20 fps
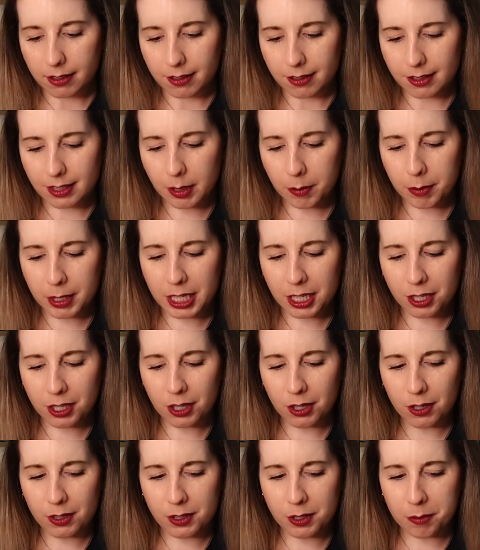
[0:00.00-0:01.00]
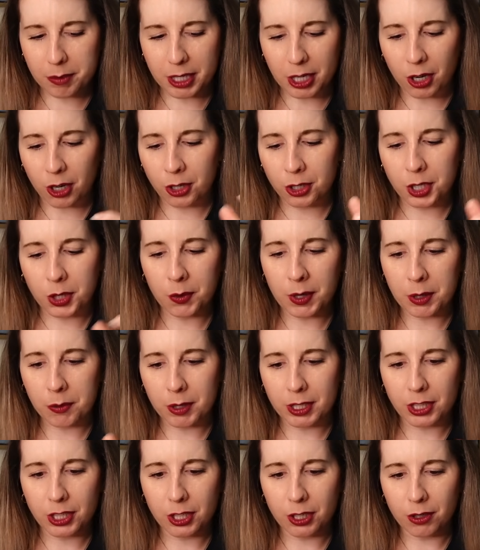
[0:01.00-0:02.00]
Somebody could also be arguing
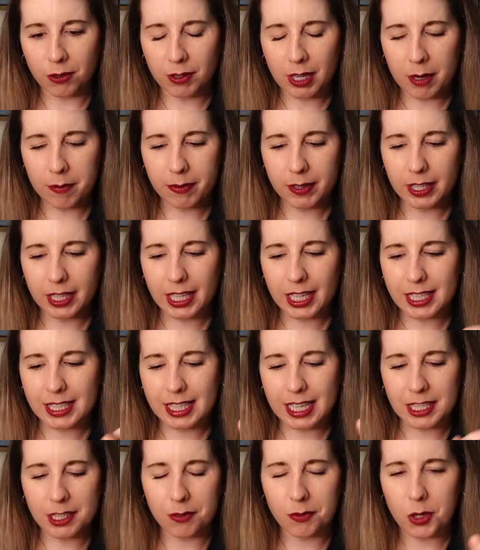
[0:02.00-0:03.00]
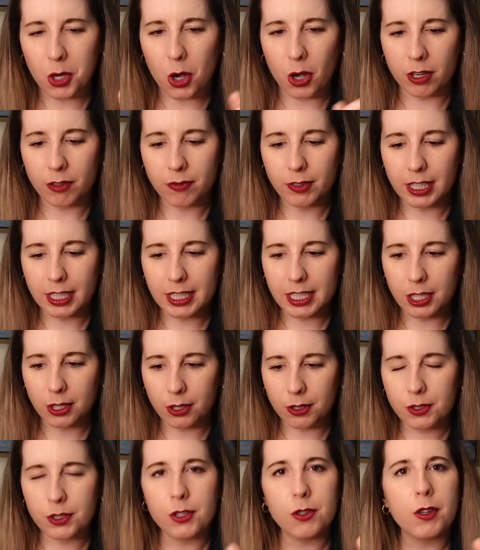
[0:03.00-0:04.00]
with you. I'm feeling a sense of conflict
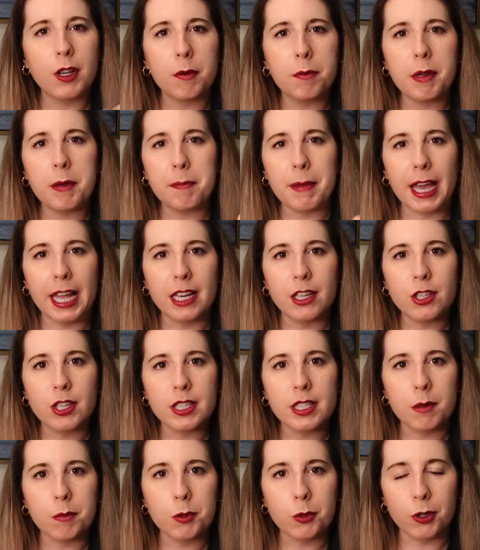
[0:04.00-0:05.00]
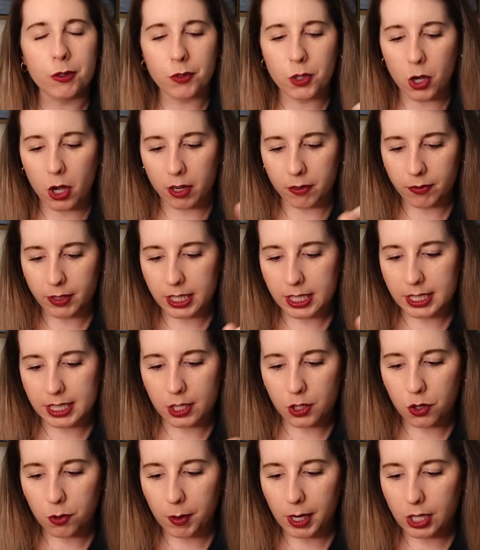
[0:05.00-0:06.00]
here, so you could be managing some sort of conflict
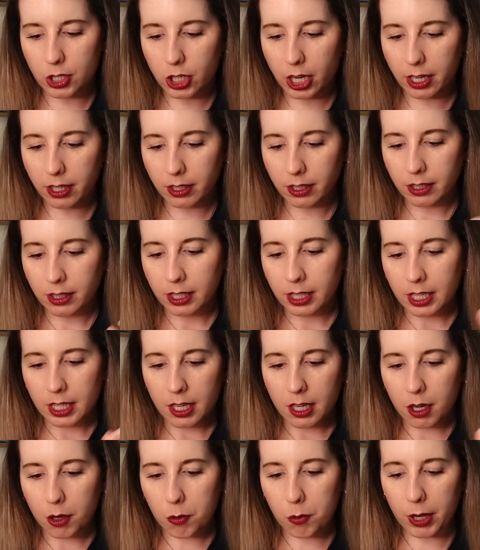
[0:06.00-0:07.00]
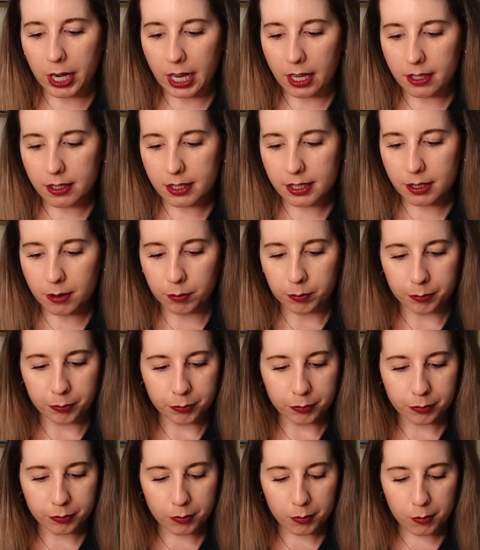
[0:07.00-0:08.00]
situation. What else?
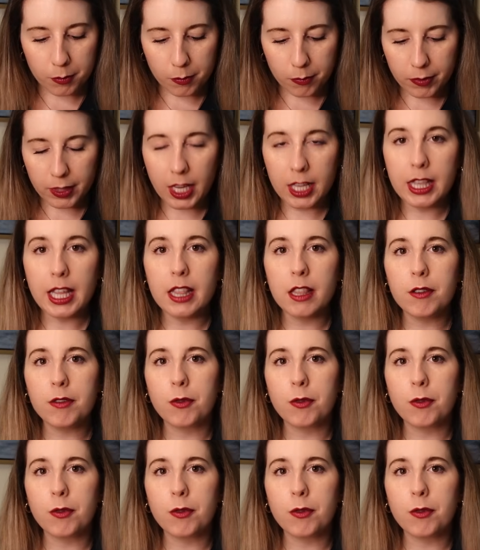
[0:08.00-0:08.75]
And then the